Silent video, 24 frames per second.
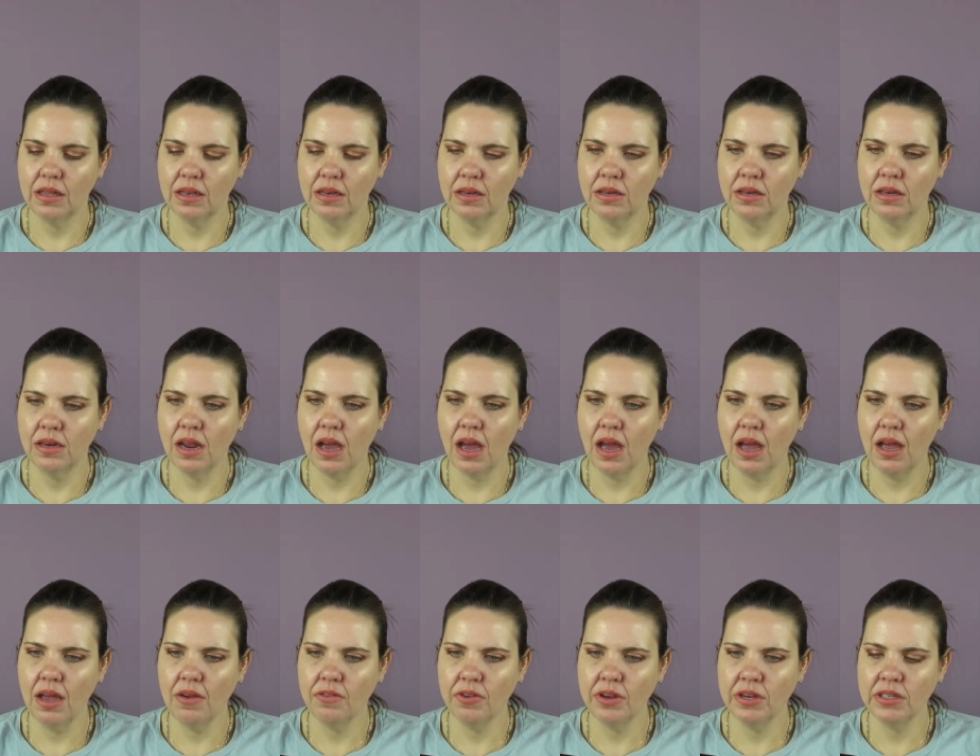
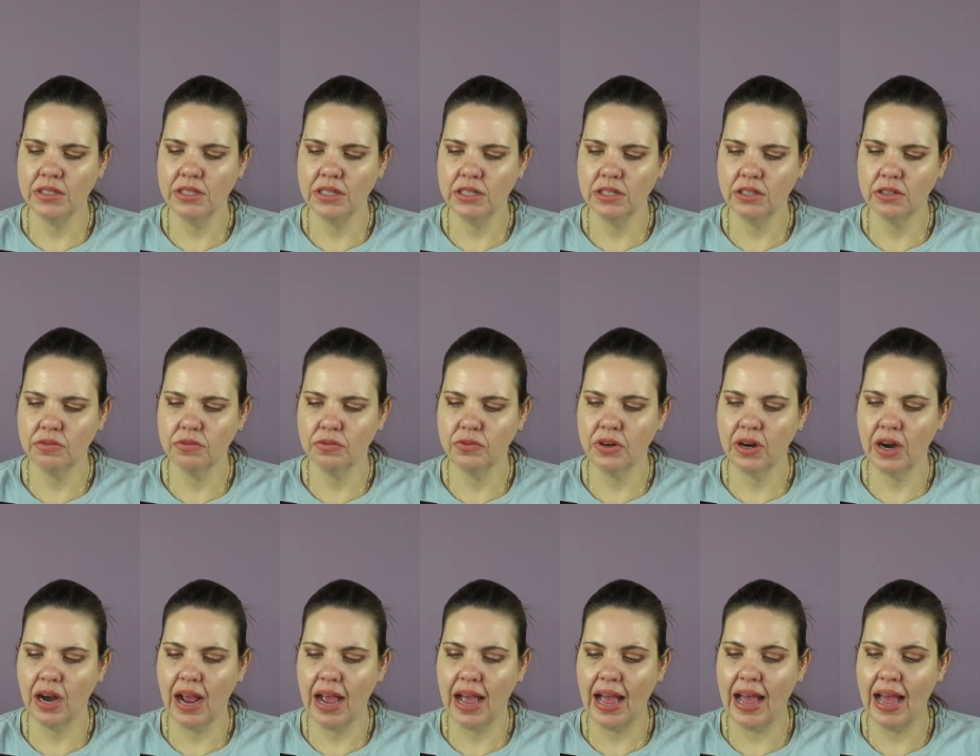not intended
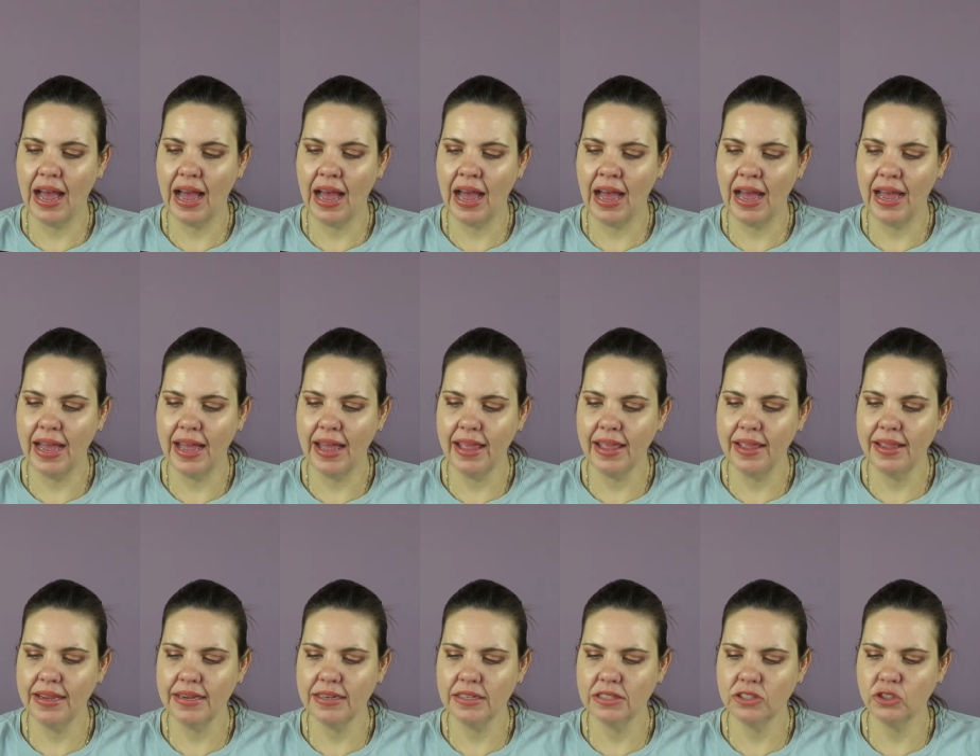for
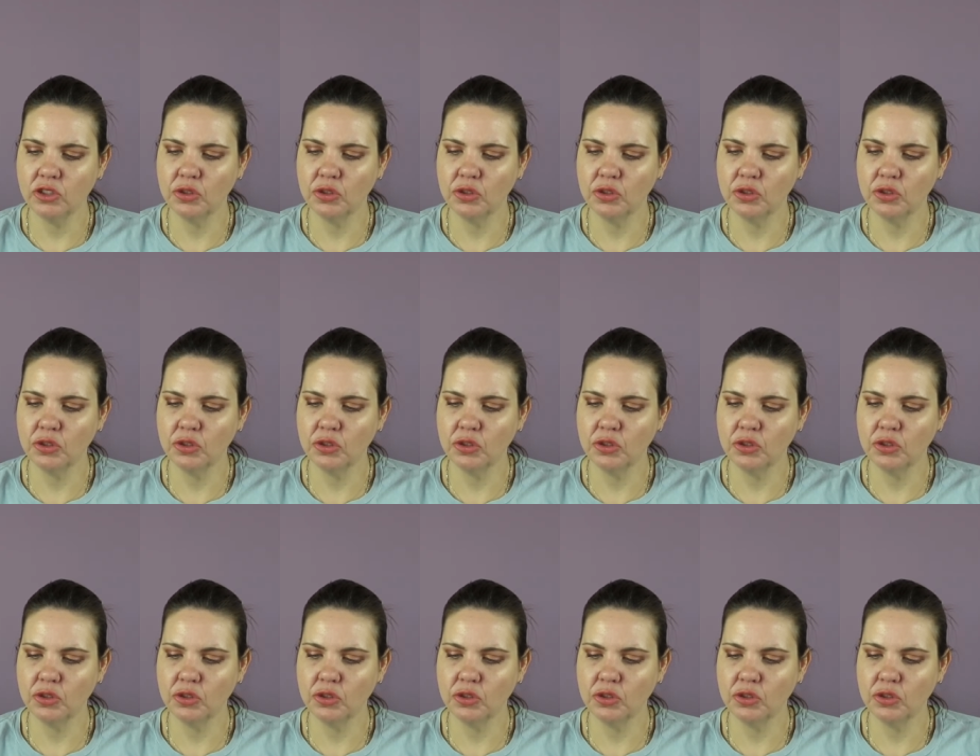eyes.